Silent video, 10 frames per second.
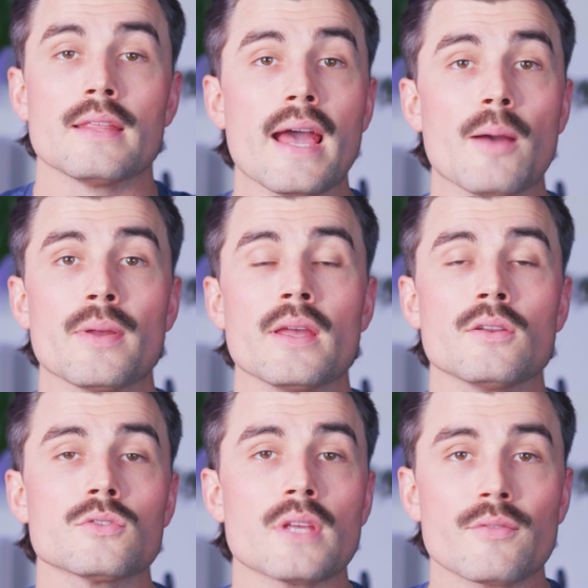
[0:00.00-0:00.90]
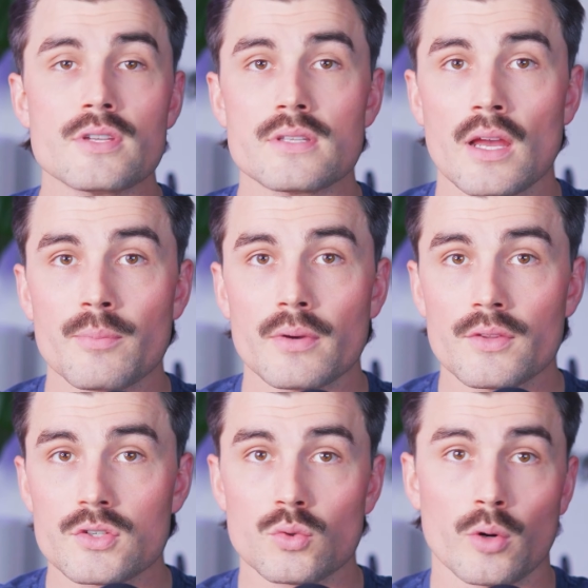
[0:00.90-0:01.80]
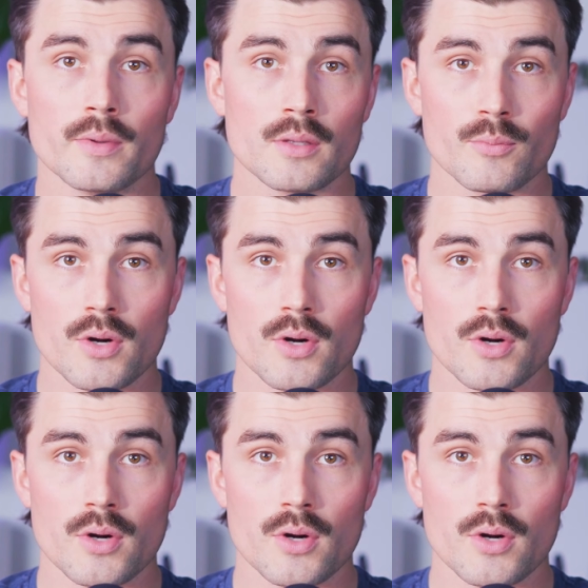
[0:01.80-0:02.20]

The app handles every step of the store building